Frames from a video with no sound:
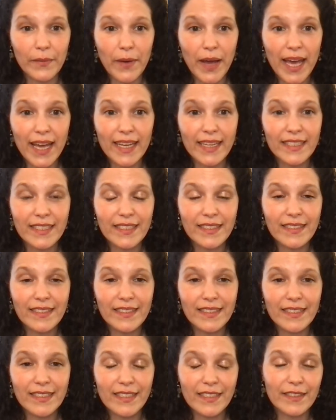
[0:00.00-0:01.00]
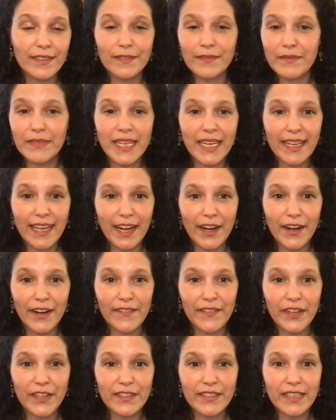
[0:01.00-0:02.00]
way to take care
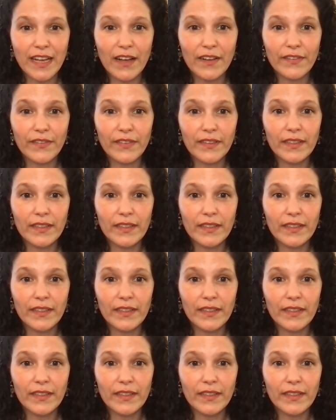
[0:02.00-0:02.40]
of yourself